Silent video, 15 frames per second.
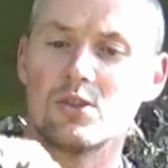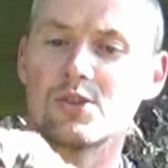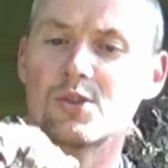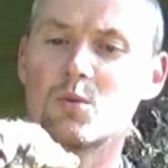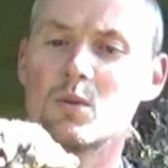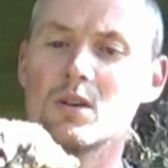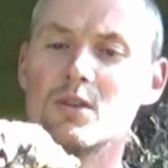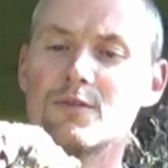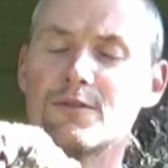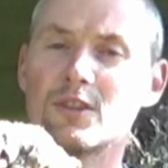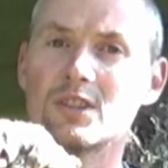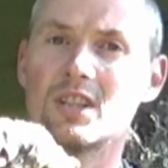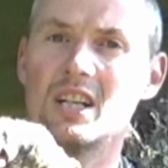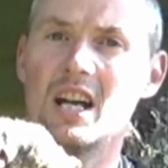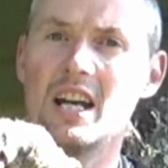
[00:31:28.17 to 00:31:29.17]
squirrel for
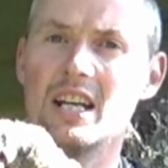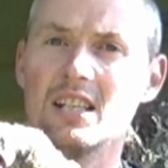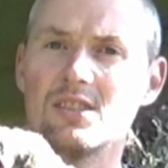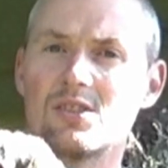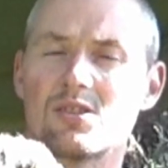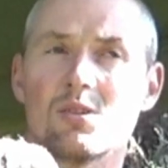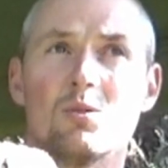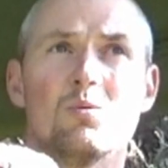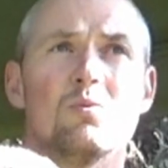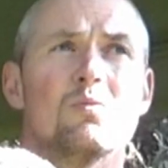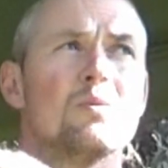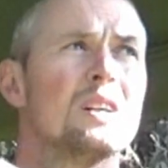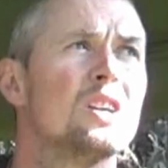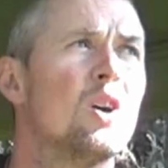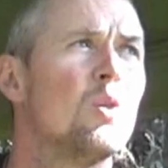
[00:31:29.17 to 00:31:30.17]
tonight, so
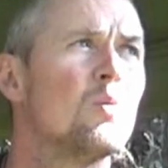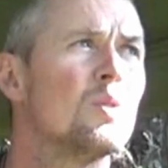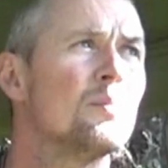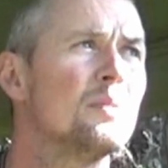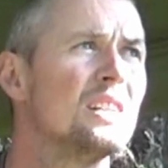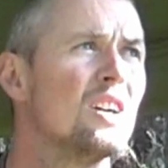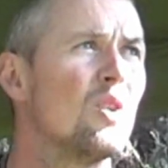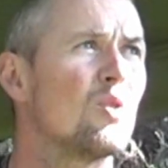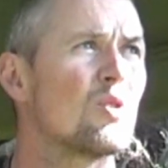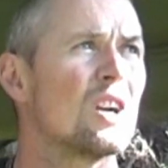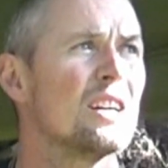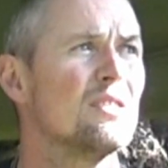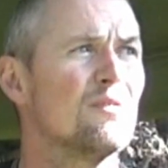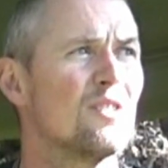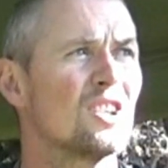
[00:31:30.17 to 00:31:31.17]
we know we'll be all
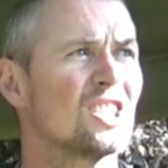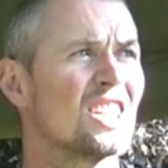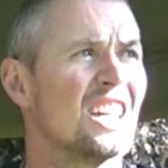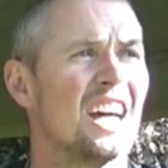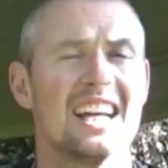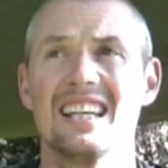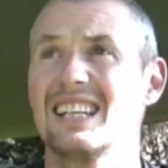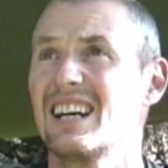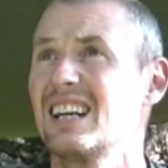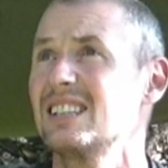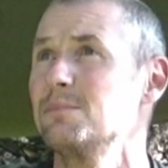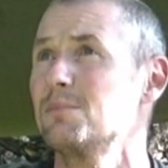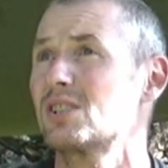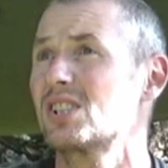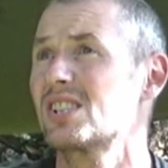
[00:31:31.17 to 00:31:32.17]
right for tonight.
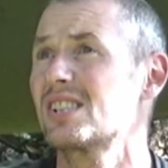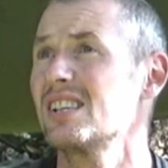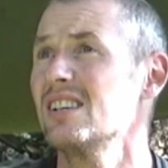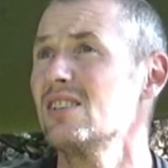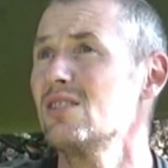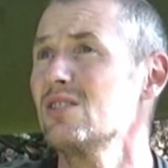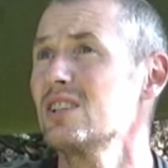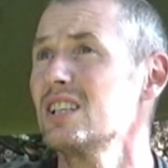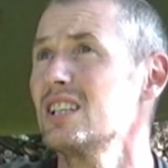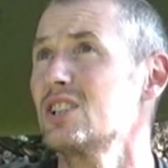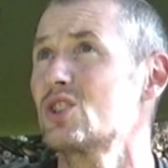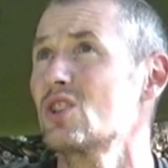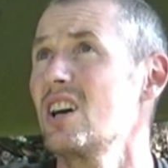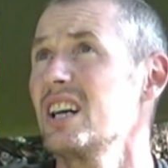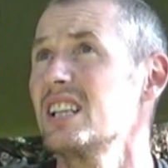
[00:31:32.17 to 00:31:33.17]
I'm still gonna
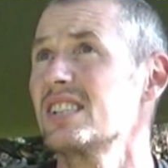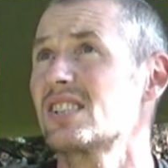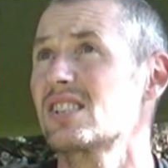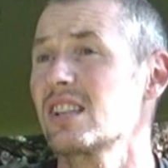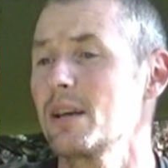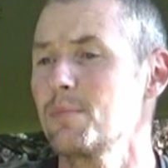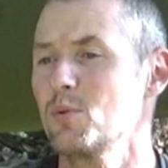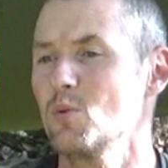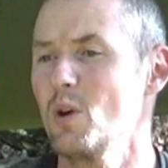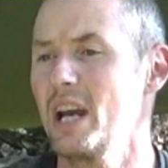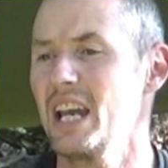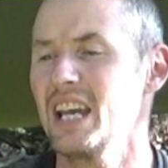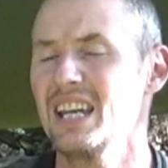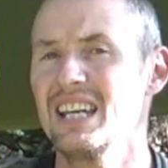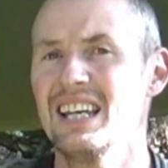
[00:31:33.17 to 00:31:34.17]
try to slip
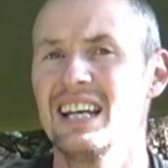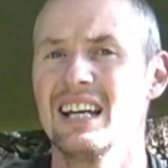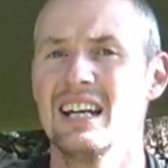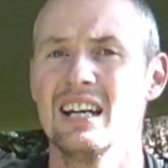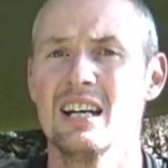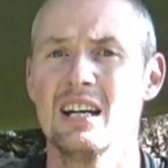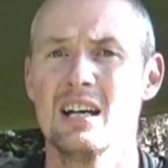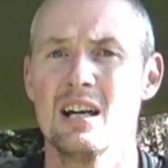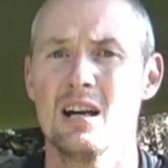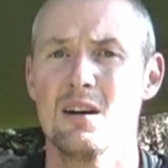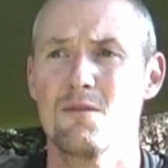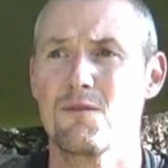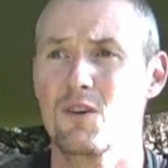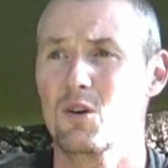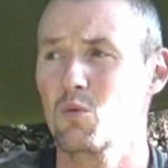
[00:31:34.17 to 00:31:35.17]
away
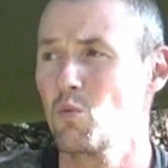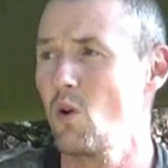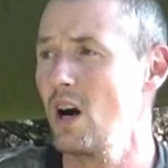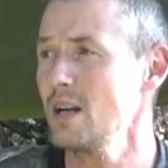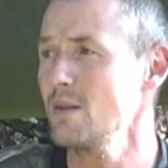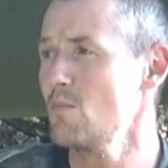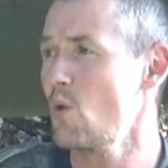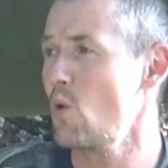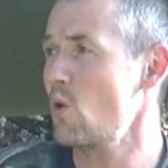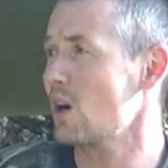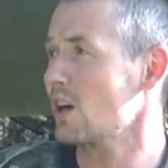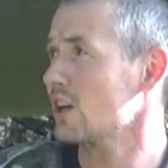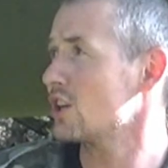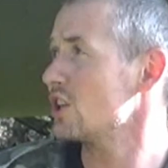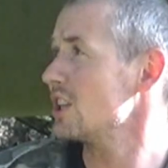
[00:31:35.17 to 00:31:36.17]
for one more
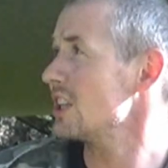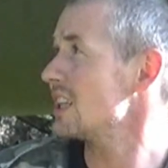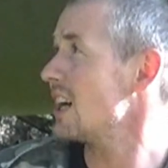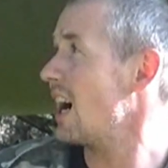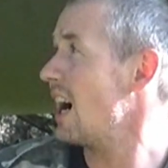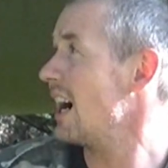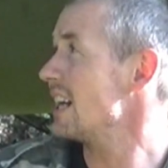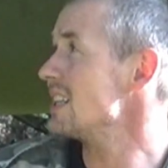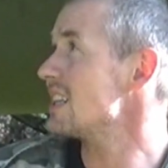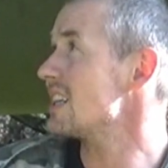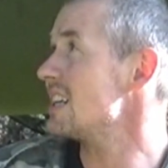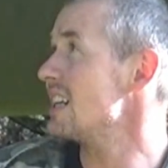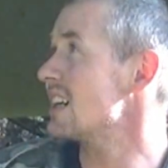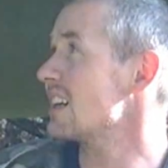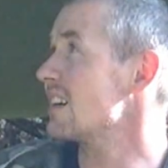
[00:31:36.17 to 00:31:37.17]
good hunt
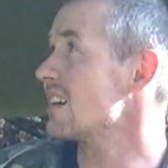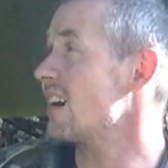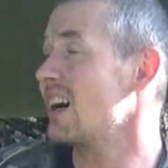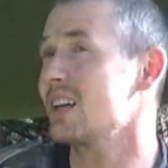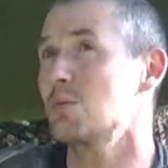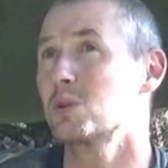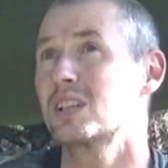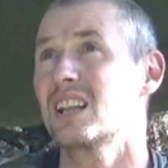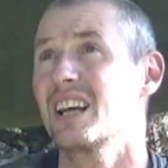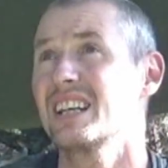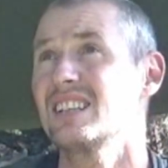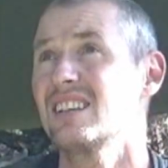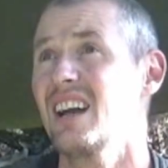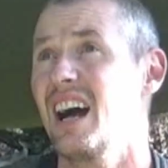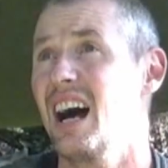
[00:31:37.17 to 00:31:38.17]
here. I would like
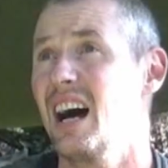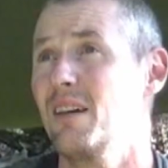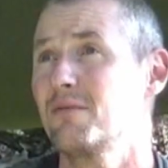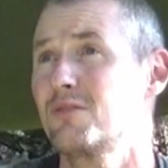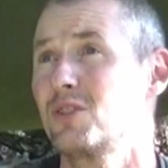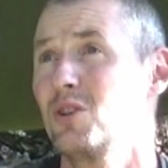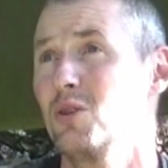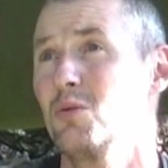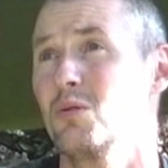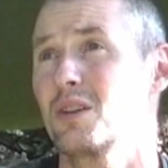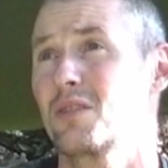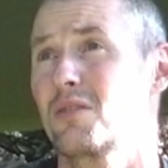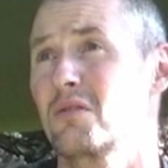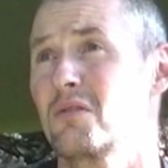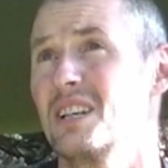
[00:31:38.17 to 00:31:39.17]
to have 2 or
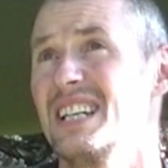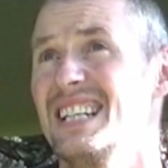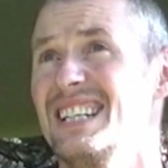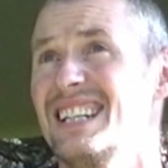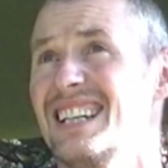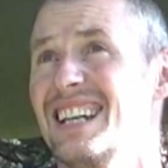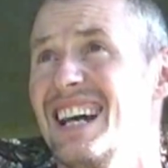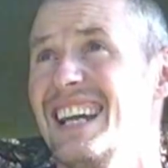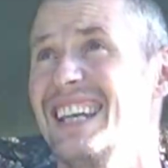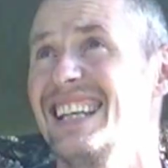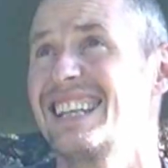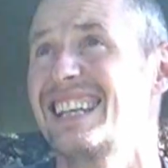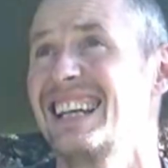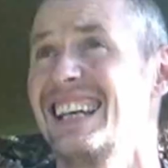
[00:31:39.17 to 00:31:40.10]
3 tonight,